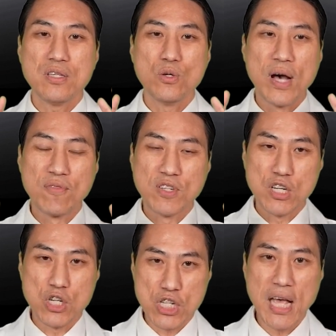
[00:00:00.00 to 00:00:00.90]
you have to
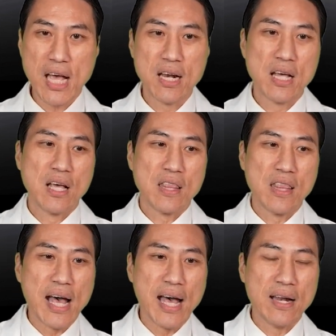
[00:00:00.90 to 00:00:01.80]
understand
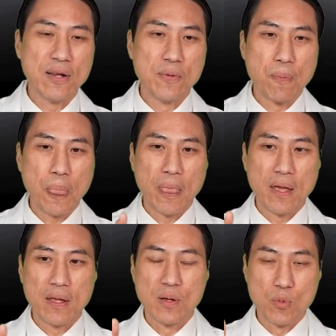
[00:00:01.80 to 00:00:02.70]
that,
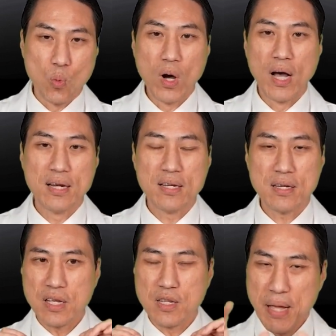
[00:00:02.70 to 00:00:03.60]
number one,
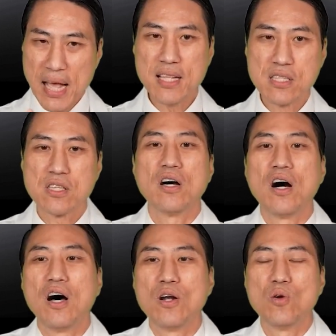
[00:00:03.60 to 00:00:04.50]
it depends
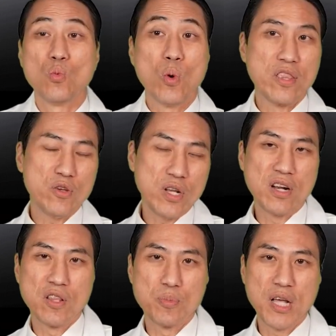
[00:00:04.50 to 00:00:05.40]
on whether you need
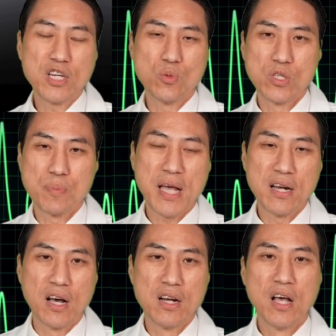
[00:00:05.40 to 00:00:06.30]
another ablation. It will
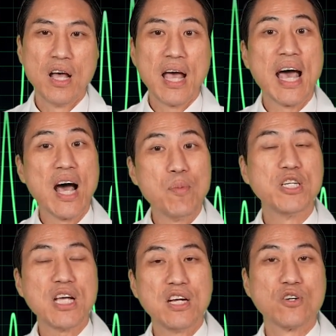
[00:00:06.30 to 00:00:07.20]
depend on how
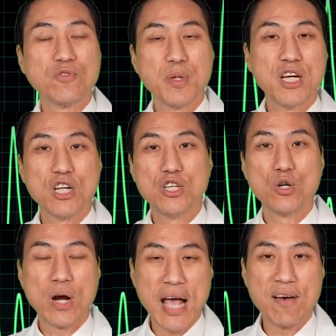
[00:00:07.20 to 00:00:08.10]
much atrial fibrillation
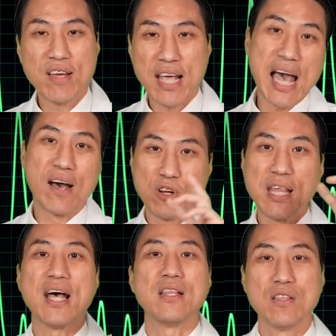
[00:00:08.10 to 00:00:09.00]
you're having after
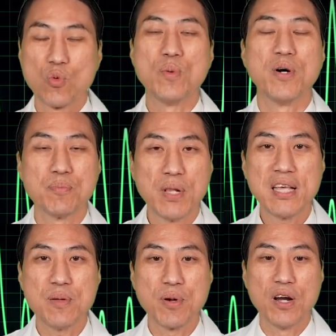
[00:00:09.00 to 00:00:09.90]
that 3-month
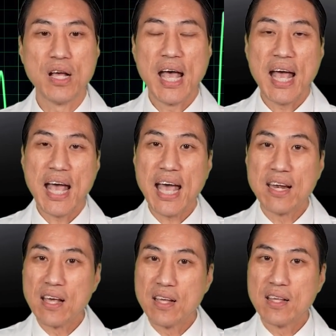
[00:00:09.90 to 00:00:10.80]
blanking period.
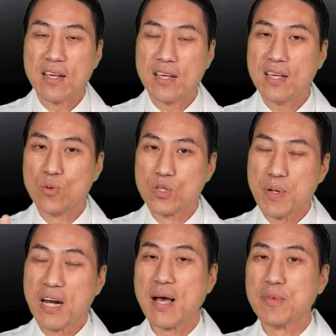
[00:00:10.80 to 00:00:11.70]
And it will
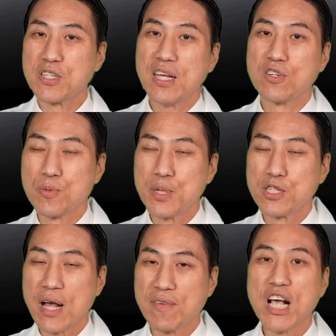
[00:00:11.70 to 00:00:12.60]
depend on how much atrial
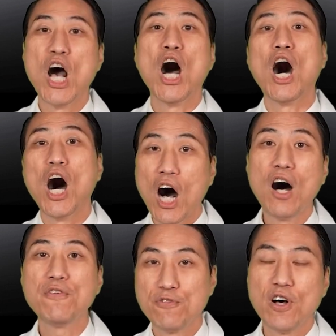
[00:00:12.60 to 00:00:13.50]
fibrillation you're having
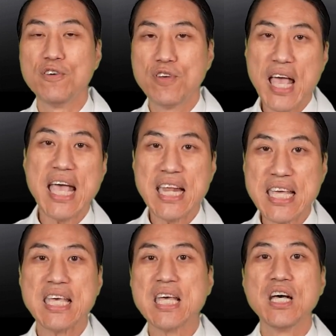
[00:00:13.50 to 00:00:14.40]
off of
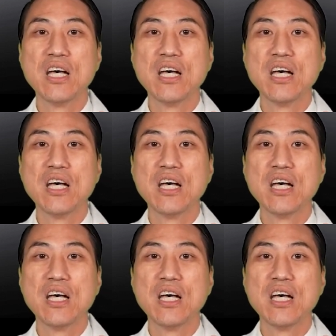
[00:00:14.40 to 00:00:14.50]
any